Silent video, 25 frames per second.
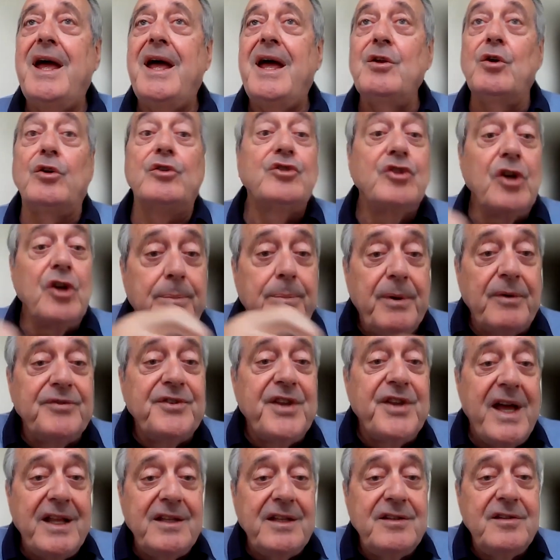And on top
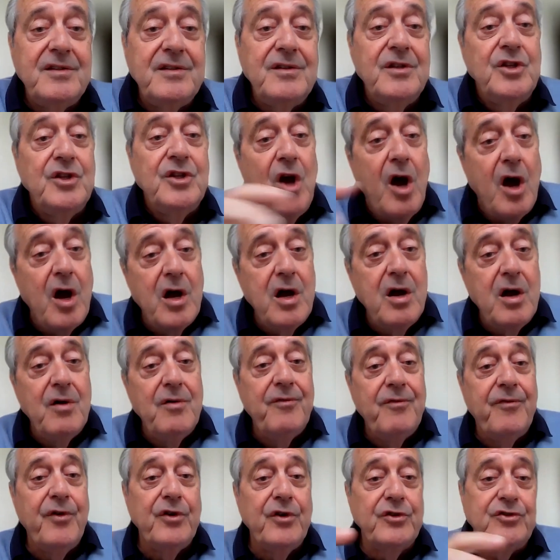of that, young
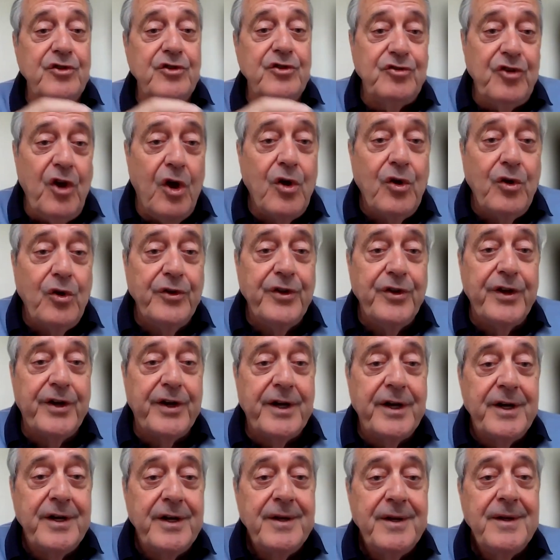versus
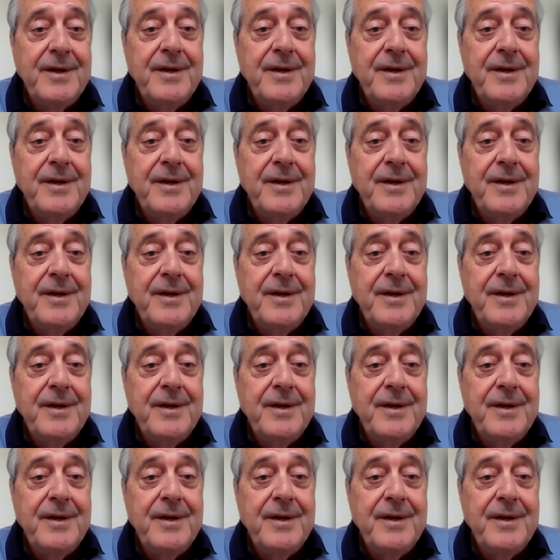older.